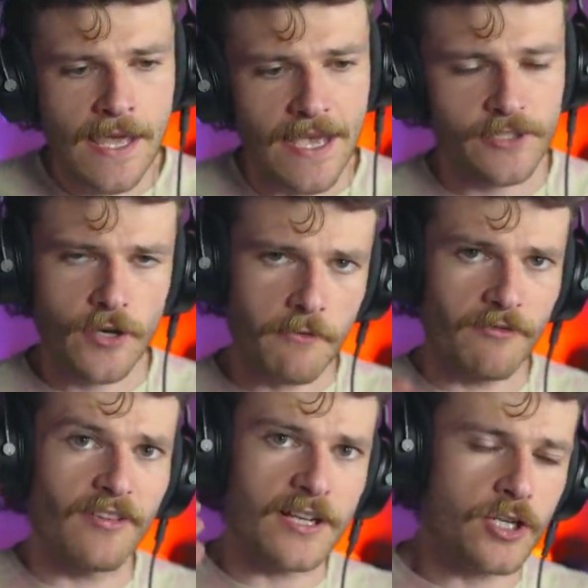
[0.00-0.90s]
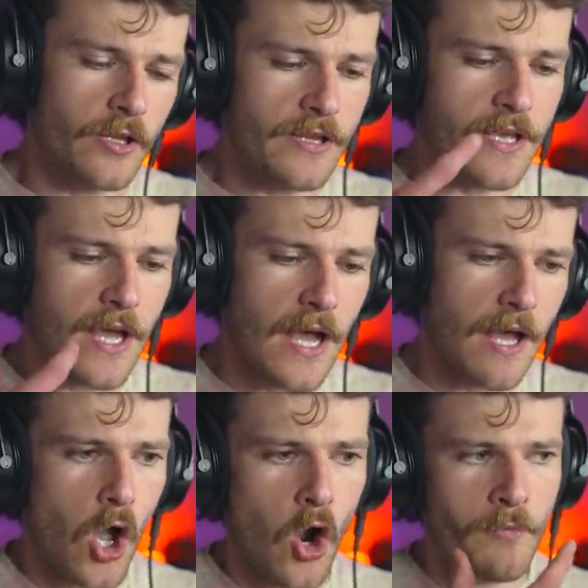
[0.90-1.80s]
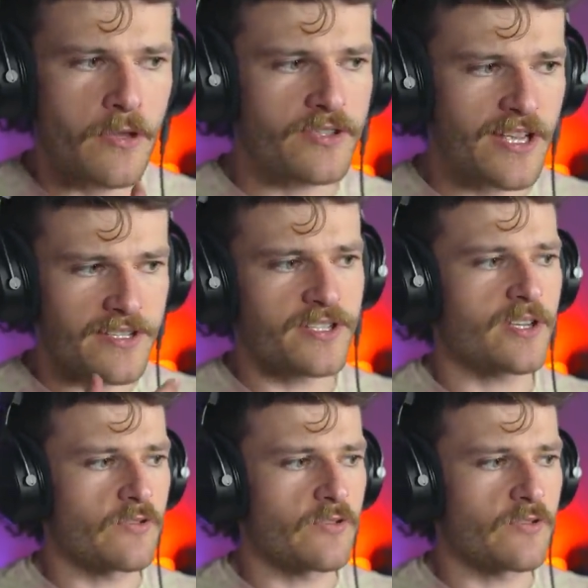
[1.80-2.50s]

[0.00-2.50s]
Has a great reflection on the homeostasis